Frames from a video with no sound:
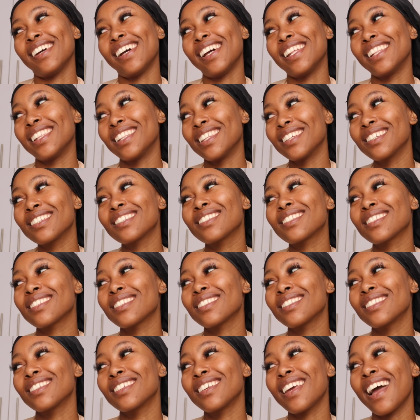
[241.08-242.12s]
and
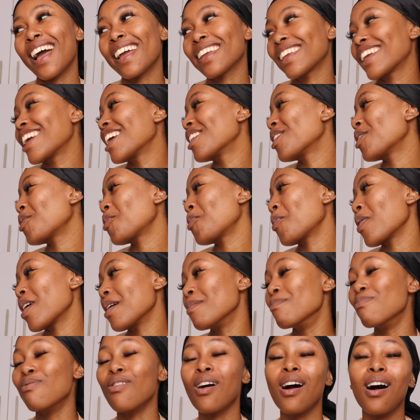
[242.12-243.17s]
this, I cannot
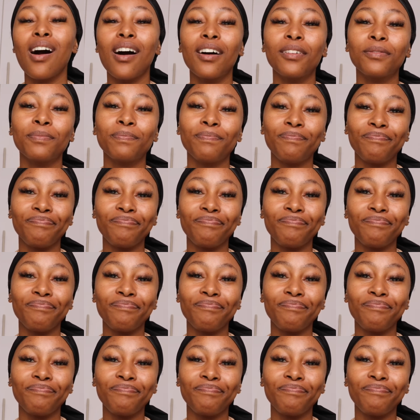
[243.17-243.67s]
wear a bra.